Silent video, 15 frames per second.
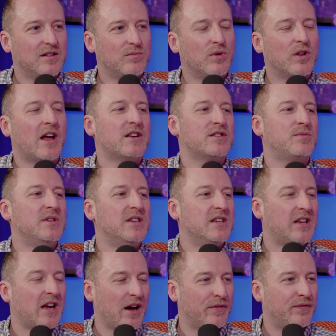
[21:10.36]
Well, that's what
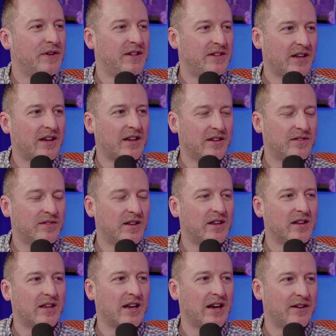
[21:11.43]
you get, a free ticket to
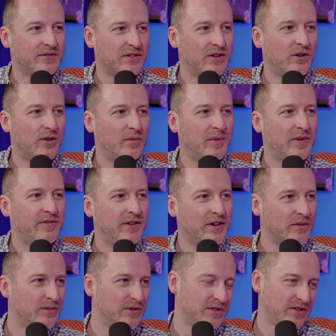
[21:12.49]
the craft and hobby
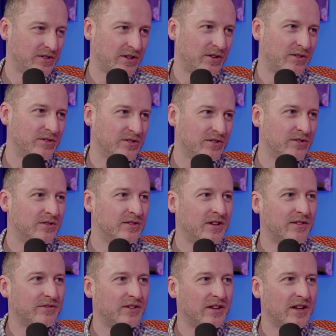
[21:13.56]
fair, which is across the road after